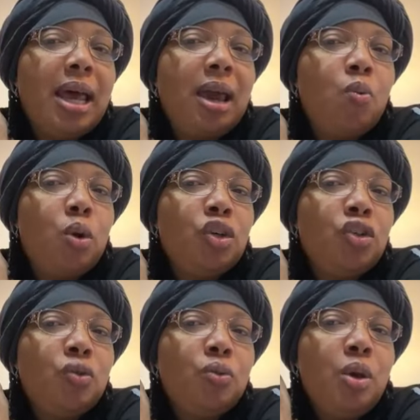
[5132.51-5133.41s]
Like
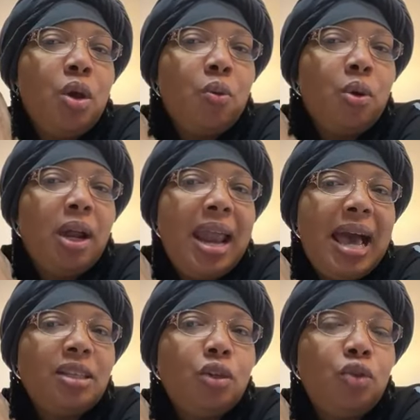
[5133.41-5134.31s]
once you
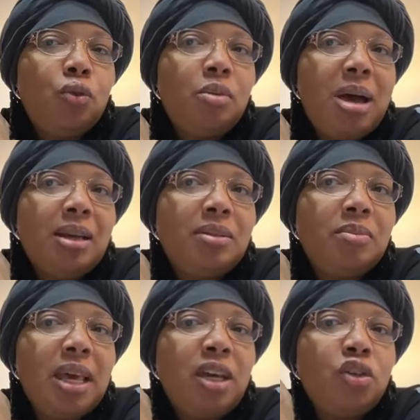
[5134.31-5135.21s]
realize the truth about
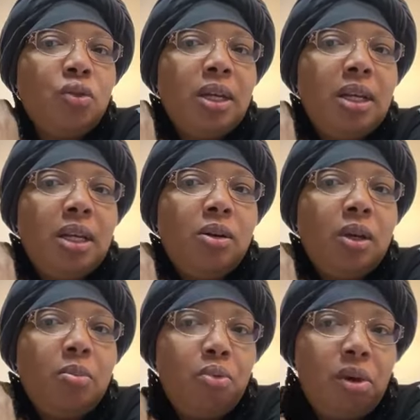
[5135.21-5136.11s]
some things, you can
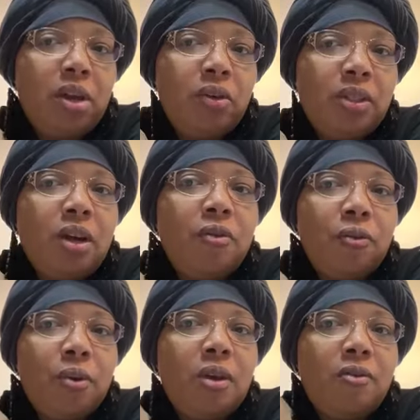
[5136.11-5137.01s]
literally break yourself
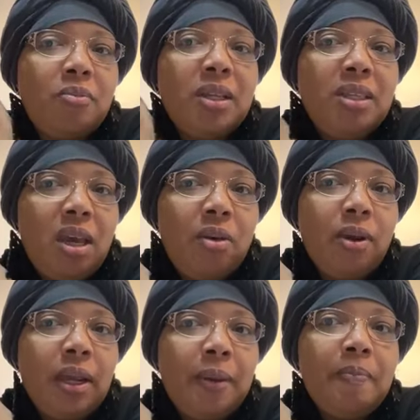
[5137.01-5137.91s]
free from the
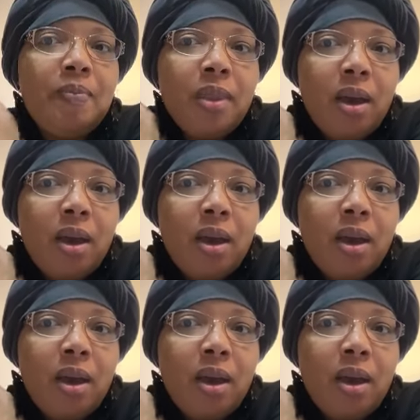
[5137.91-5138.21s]
tyranny